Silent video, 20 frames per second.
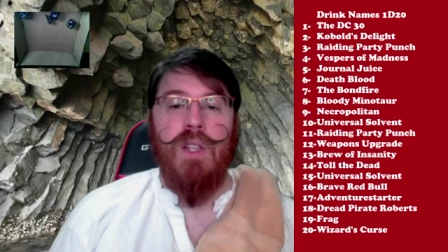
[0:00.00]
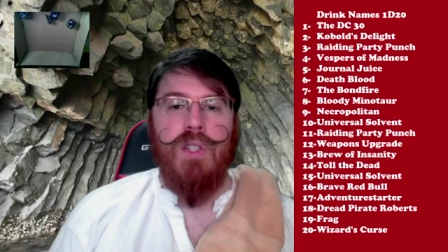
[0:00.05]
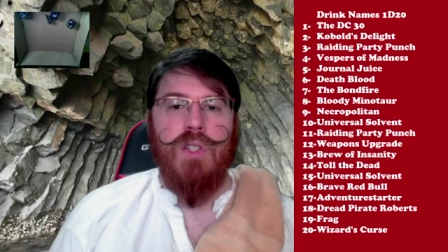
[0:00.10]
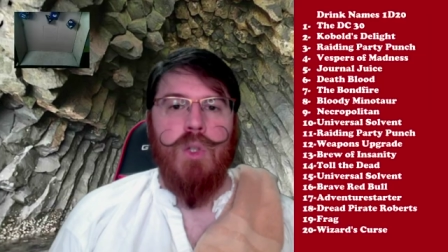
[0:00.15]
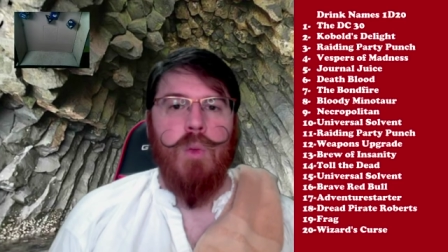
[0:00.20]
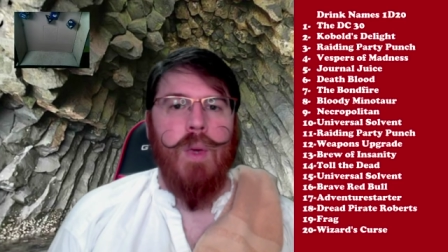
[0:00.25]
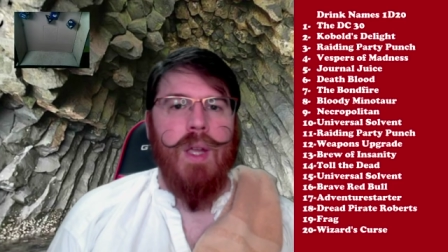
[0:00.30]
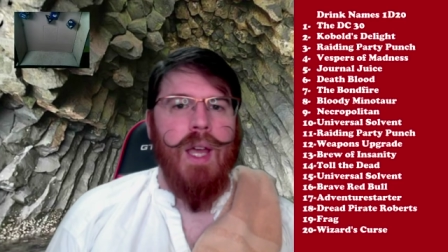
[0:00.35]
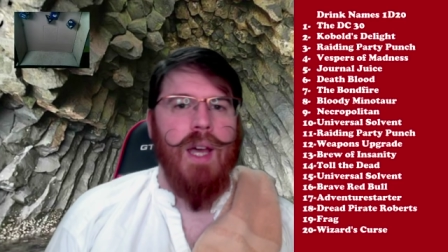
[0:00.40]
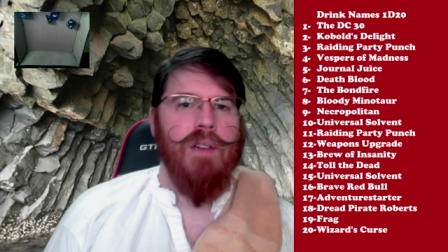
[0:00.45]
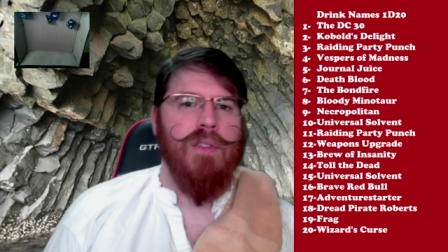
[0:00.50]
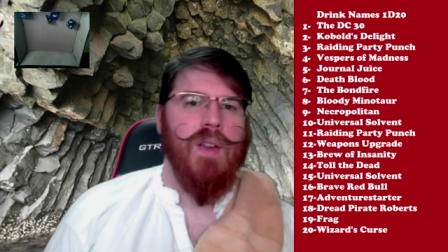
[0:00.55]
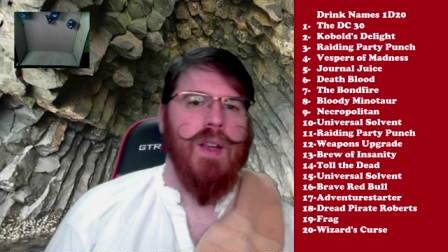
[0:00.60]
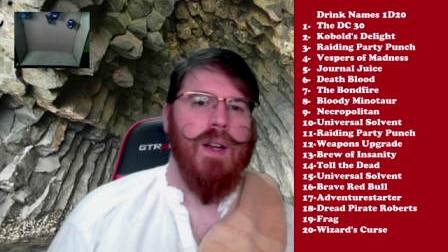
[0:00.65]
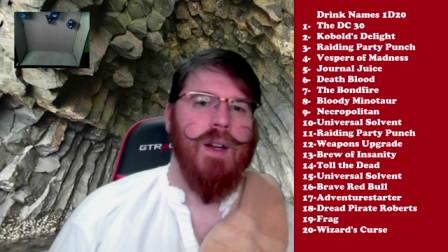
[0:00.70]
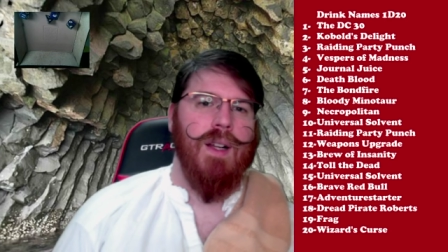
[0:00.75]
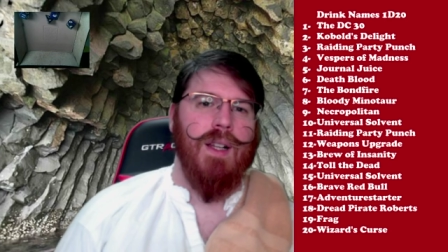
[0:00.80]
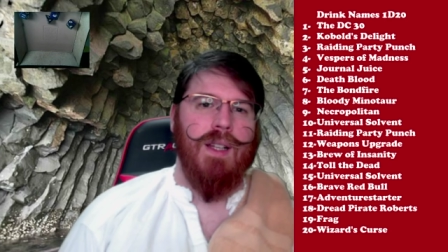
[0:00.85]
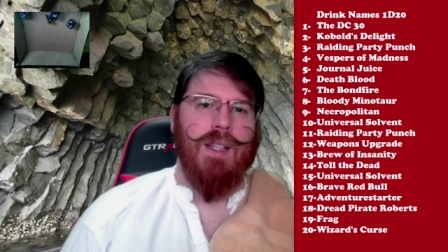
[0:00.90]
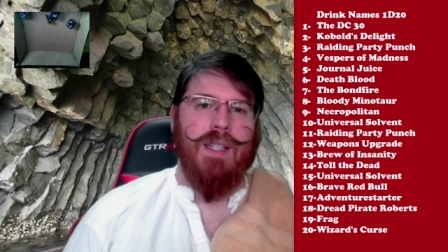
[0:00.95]
So we have
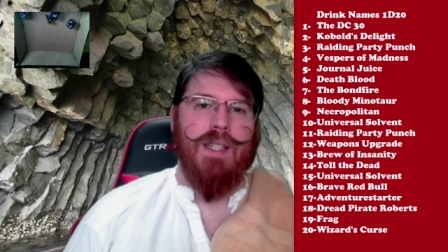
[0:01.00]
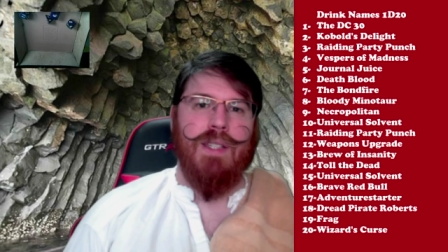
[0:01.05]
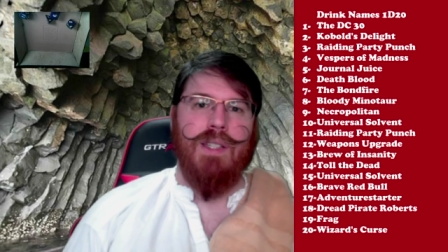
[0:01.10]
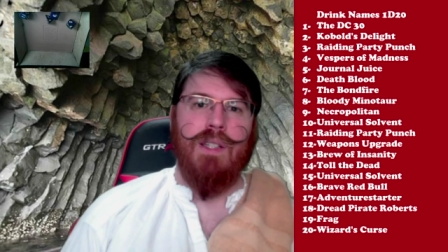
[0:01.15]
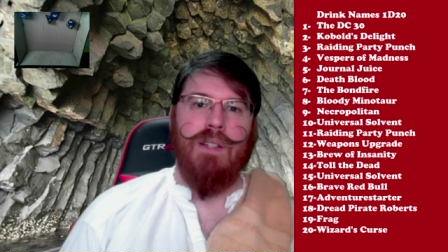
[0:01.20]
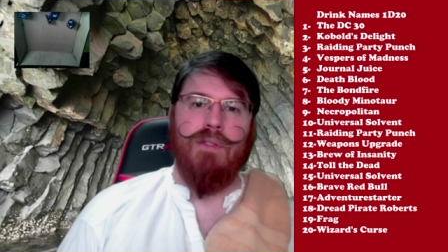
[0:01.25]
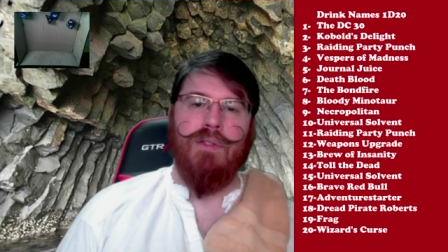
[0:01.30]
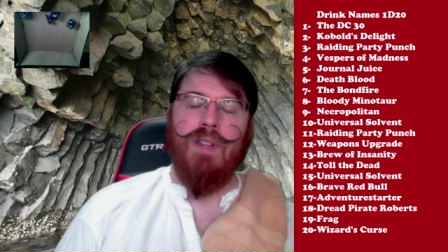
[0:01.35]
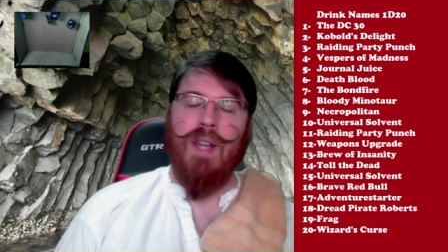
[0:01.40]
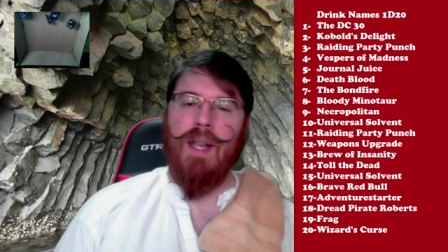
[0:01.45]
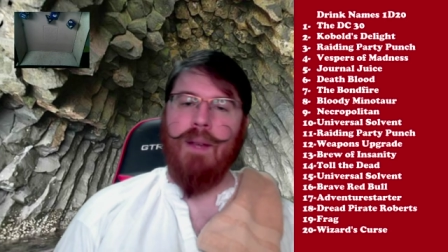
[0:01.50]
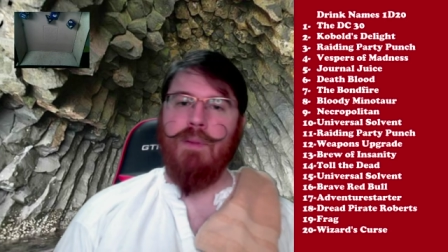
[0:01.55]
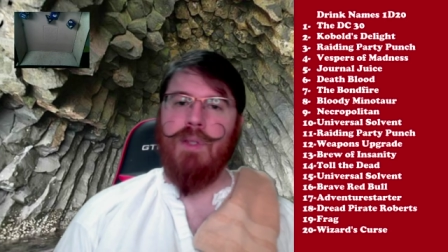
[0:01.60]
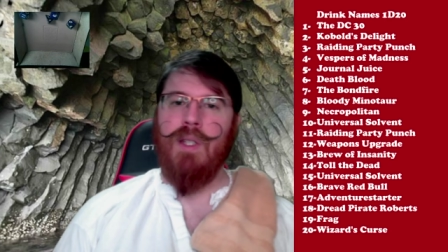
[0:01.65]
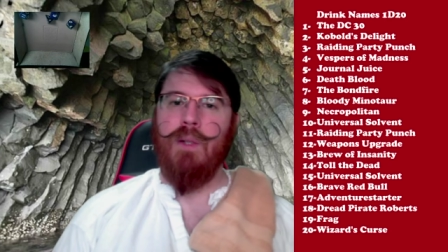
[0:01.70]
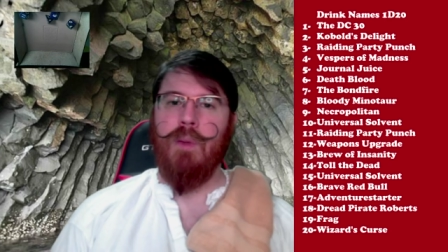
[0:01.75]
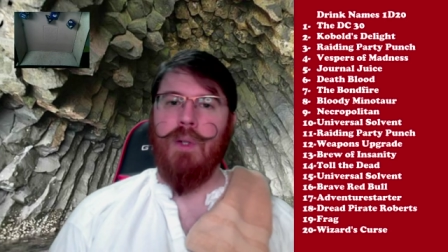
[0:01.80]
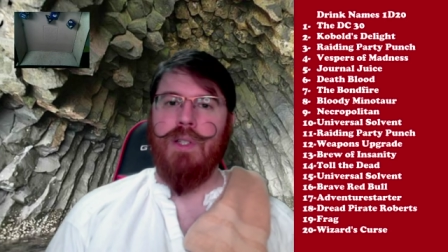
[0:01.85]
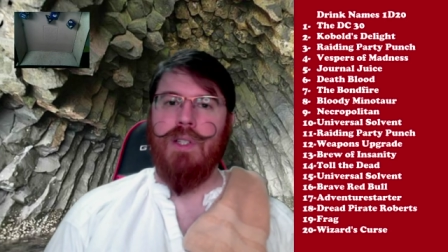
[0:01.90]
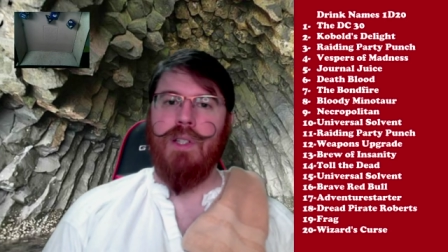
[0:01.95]
here a list of names
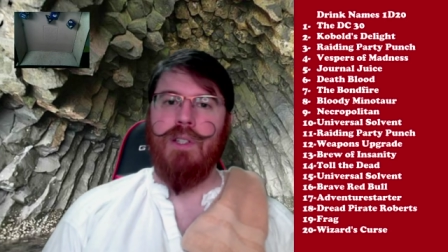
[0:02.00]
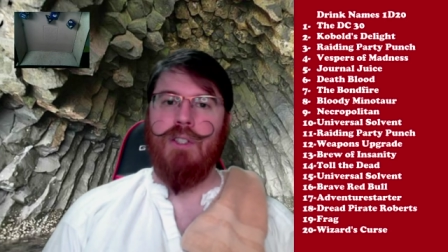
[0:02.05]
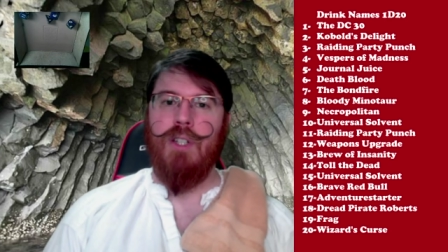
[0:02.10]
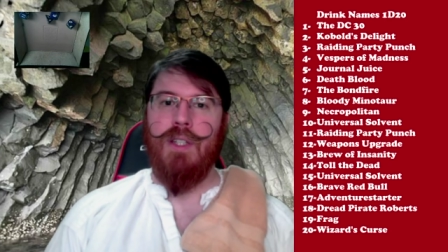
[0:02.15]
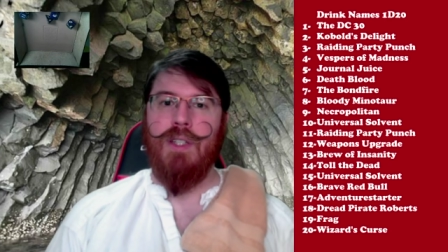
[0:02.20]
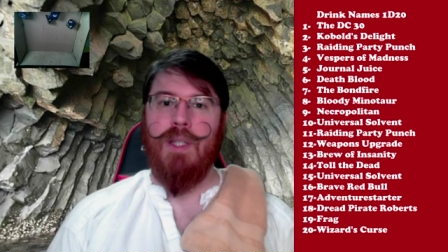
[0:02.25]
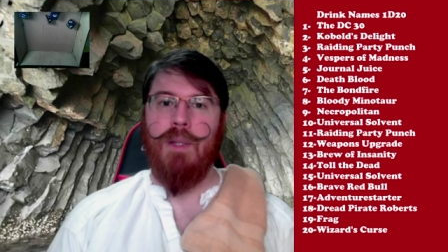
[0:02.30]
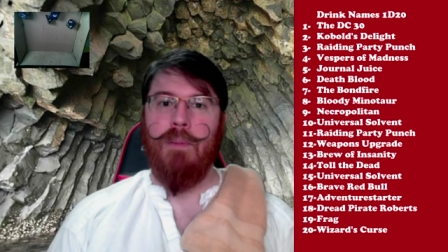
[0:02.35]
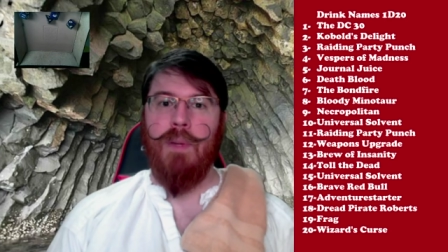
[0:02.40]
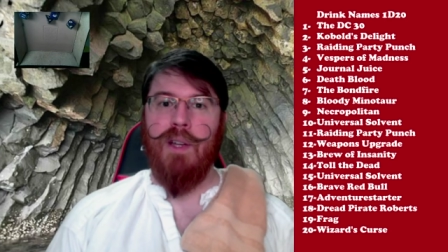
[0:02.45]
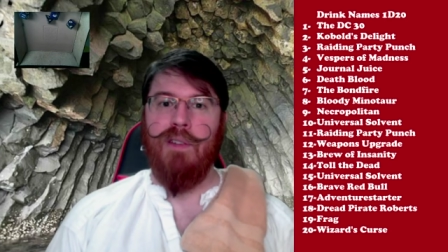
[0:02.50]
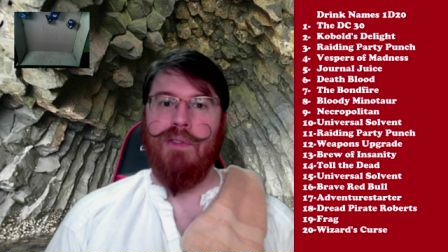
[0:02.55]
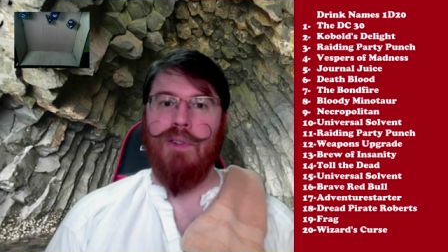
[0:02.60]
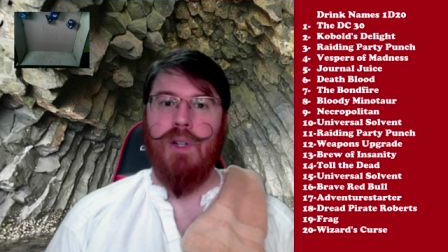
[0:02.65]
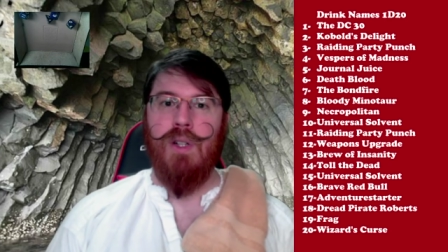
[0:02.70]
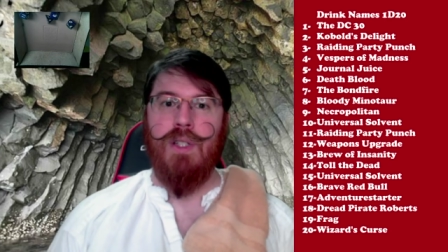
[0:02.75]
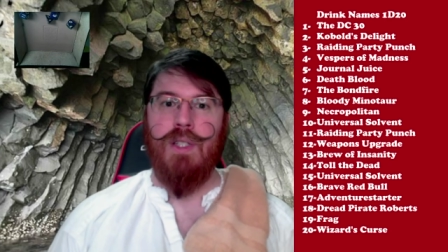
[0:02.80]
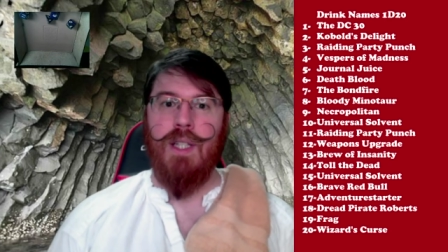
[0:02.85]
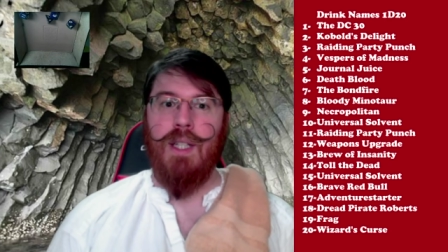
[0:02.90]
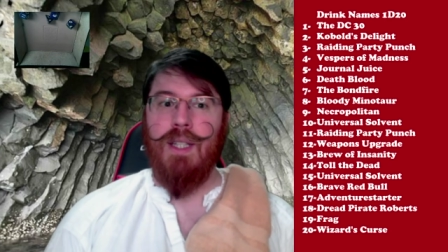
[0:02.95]
that were suggested by
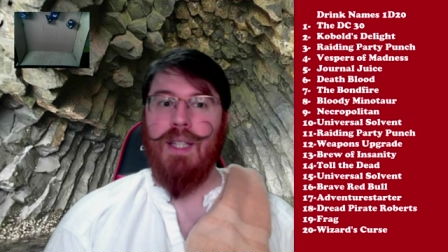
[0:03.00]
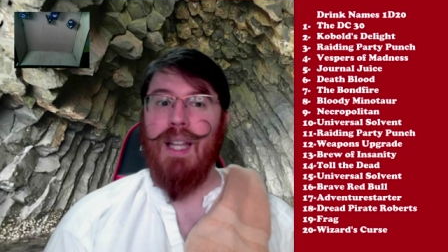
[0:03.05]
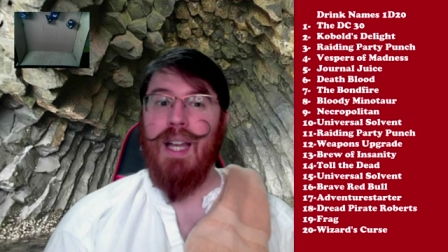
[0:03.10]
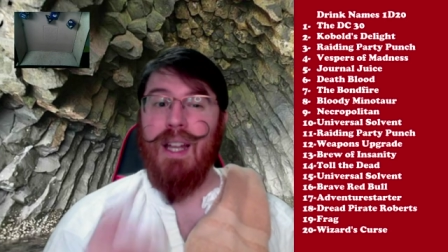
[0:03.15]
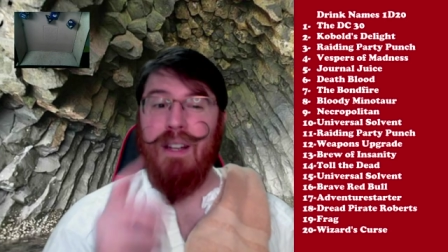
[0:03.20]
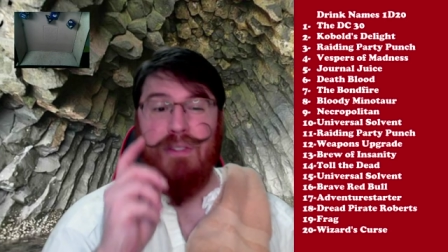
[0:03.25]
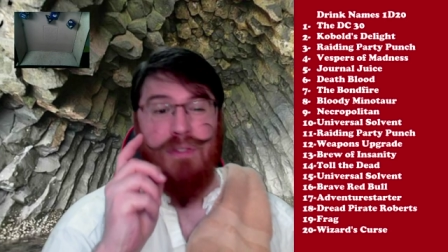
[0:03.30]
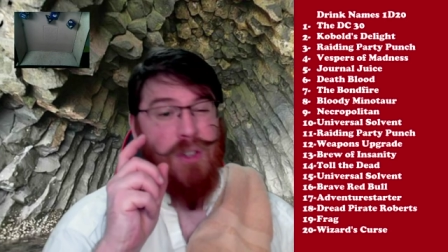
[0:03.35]
folks online,